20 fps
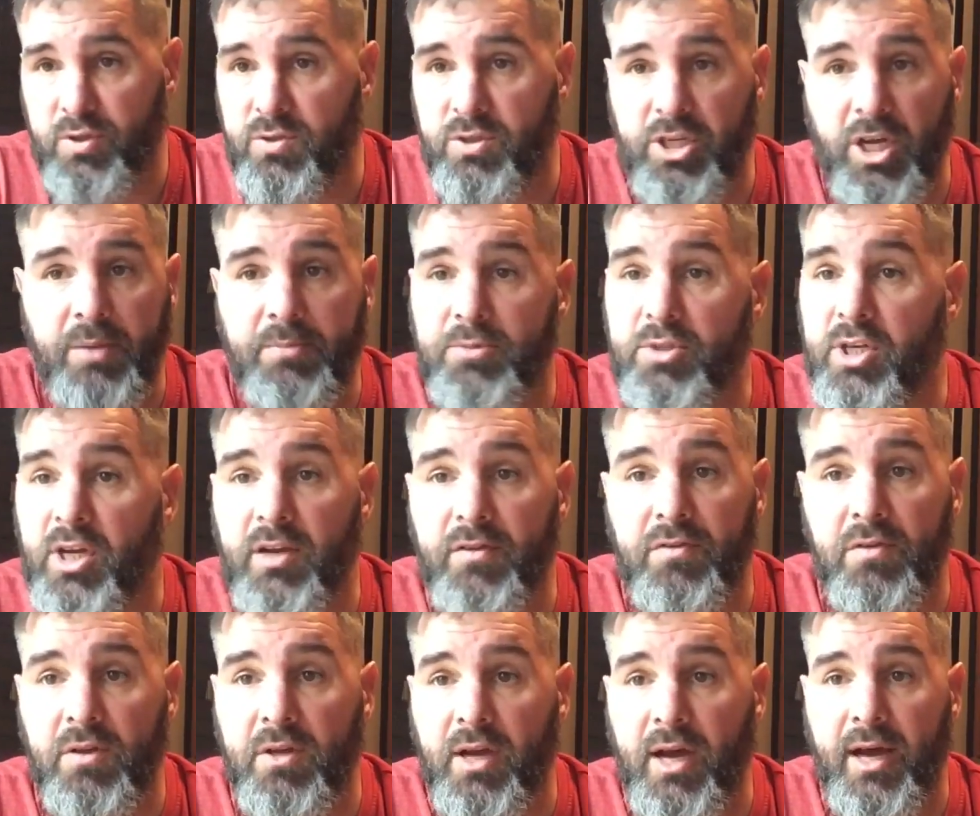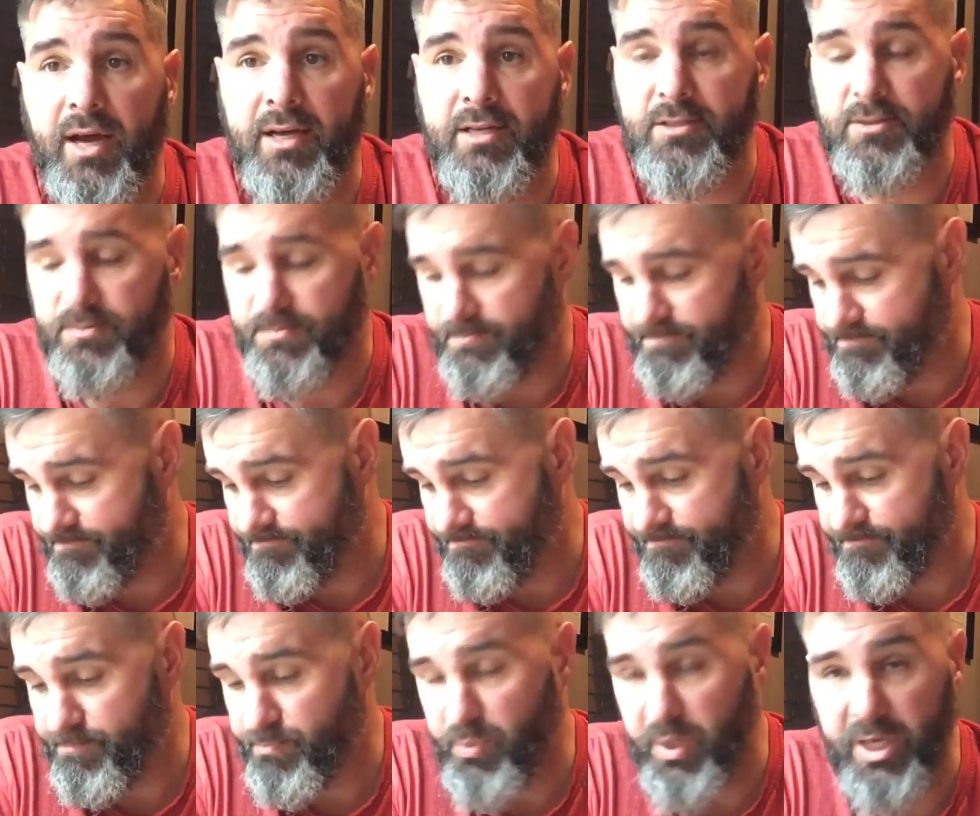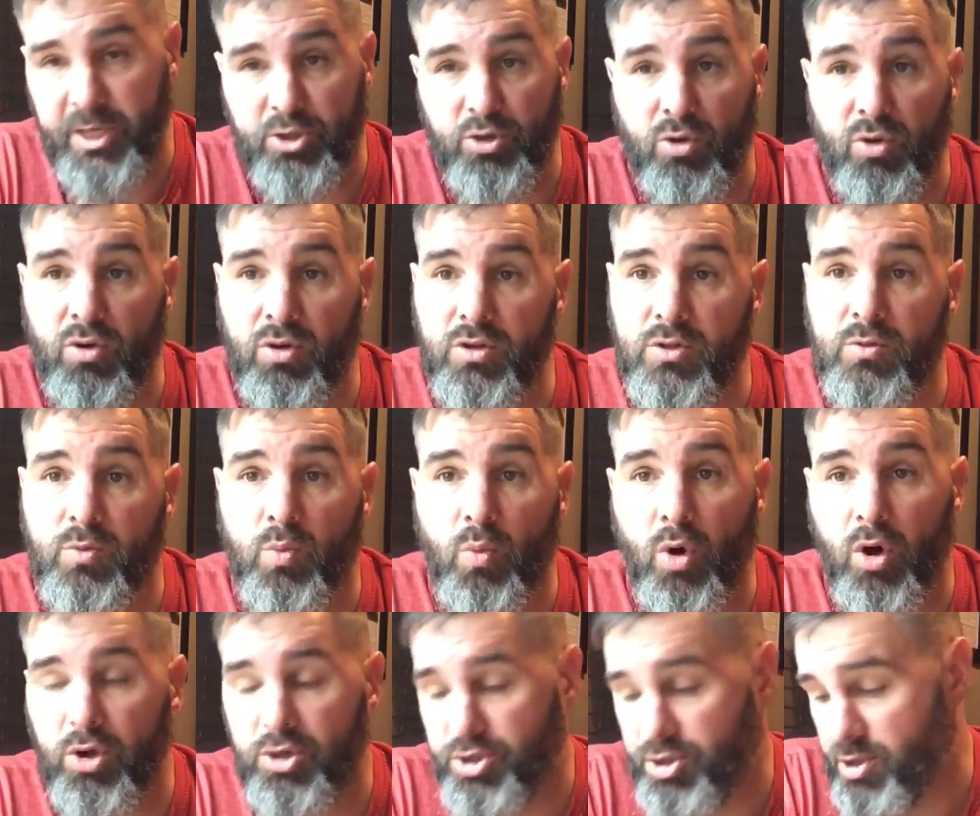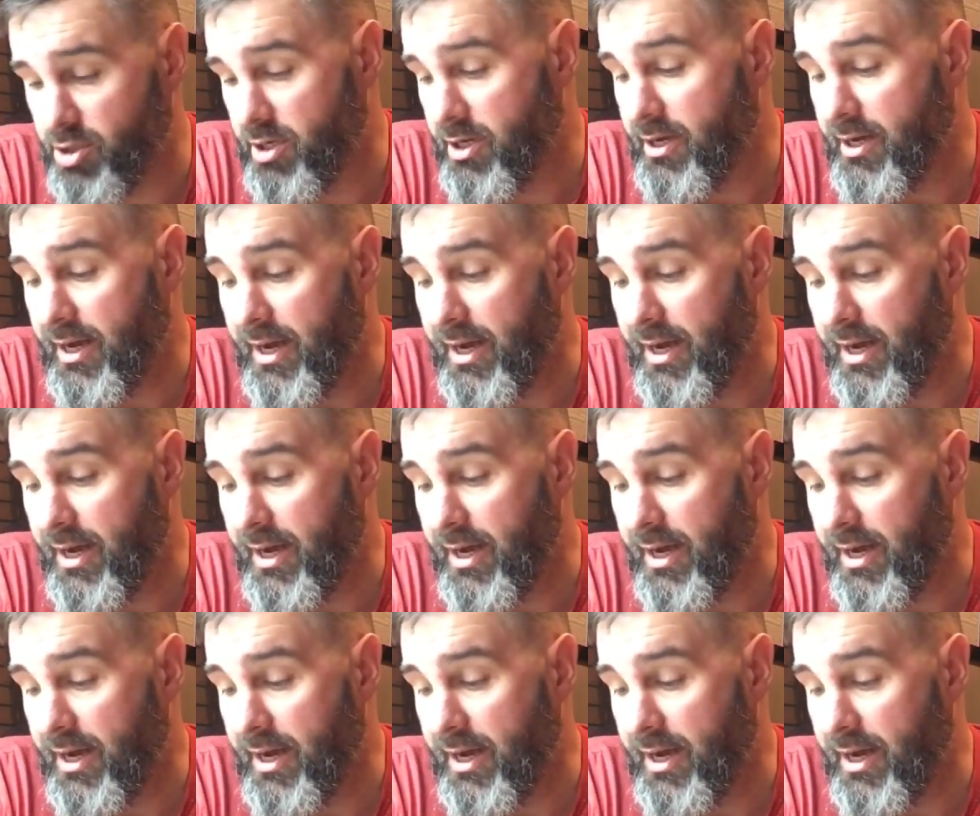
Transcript: Cheap and cheerful, guys. Base colours, wash,